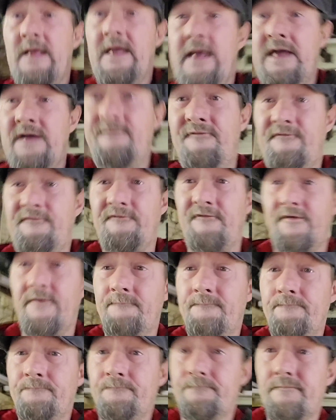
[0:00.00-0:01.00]
if
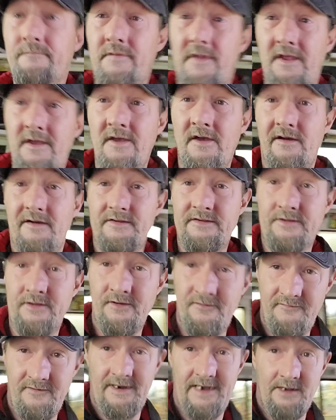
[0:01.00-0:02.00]

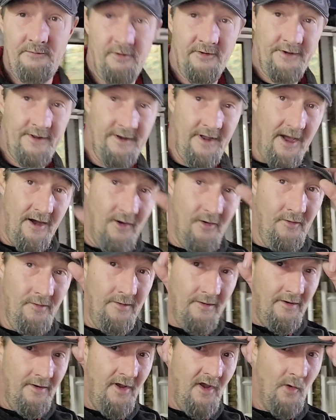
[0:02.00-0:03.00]
you really want to know
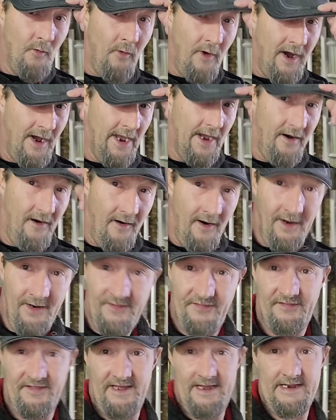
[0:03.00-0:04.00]
why I
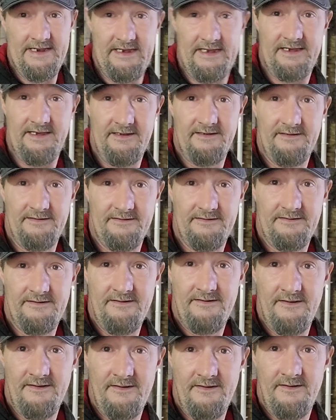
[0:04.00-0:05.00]
think
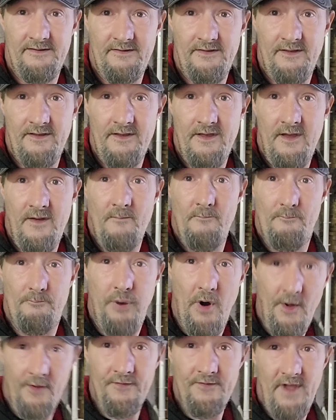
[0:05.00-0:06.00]

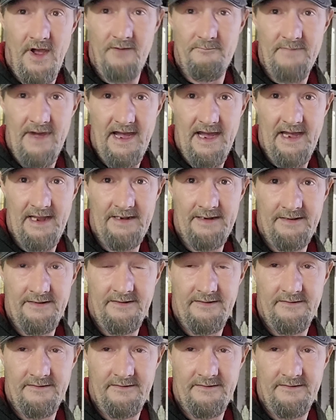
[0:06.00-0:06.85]
Pondo Man